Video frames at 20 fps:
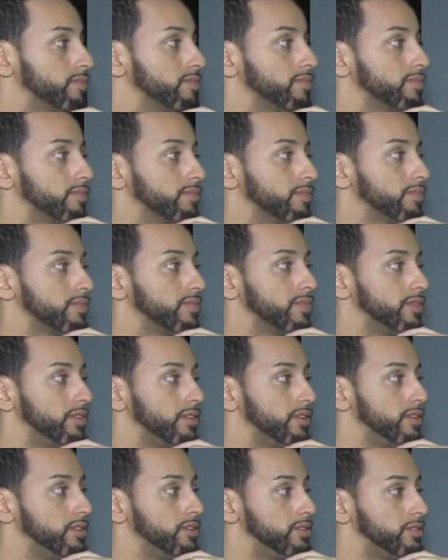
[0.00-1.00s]

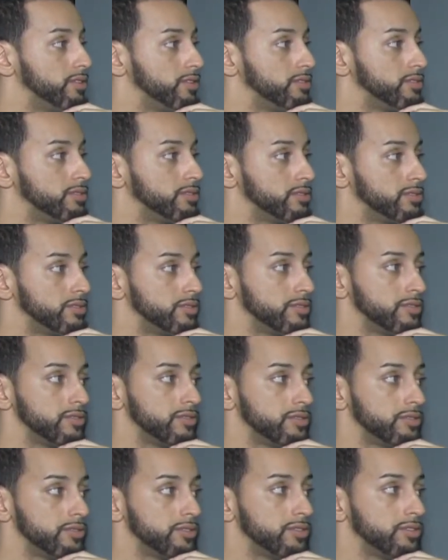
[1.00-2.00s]

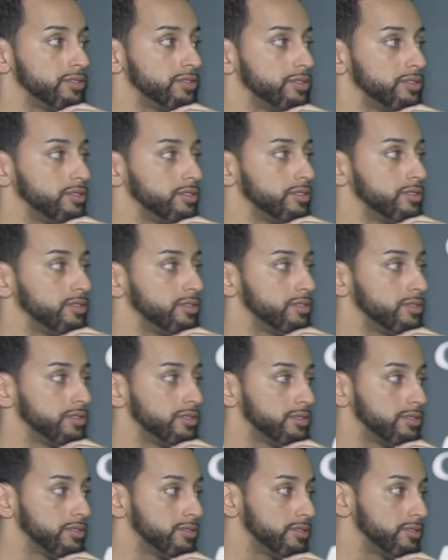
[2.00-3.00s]

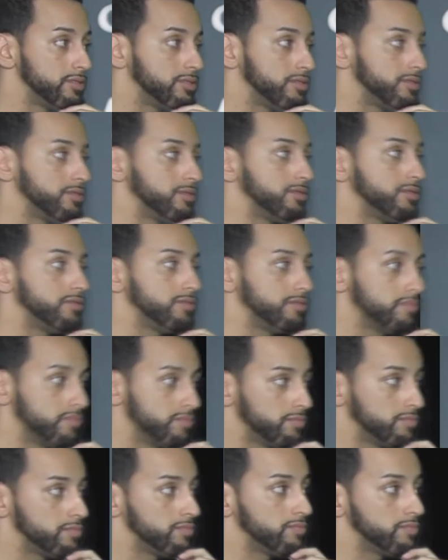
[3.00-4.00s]

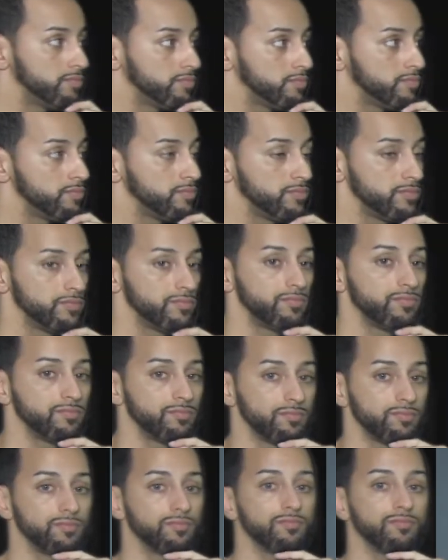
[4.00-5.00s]

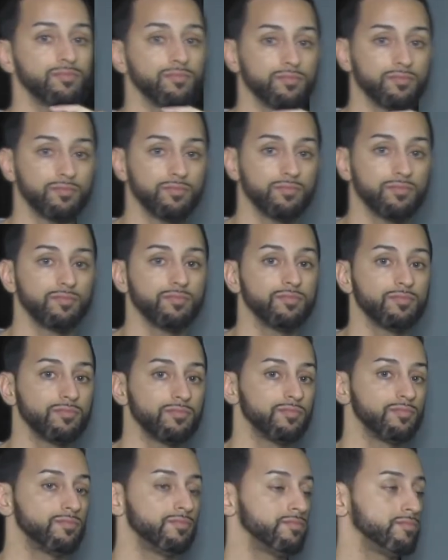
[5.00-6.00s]

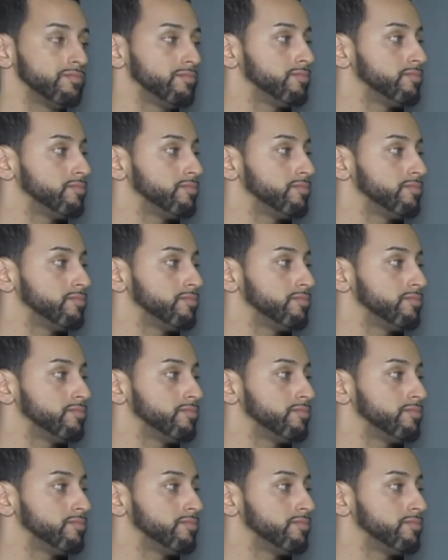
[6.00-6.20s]
(not speaking)